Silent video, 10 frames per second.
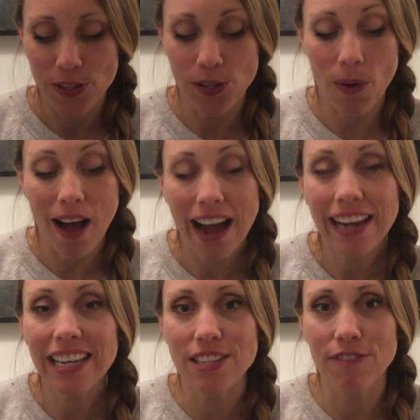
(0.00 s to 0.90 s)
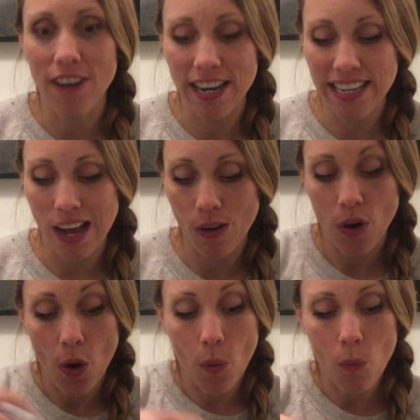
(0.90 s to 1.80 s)
So I need to find
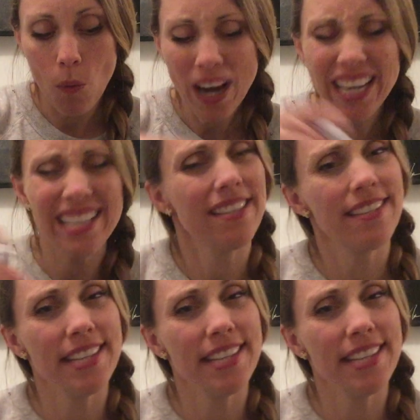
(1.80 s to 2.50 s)
out what is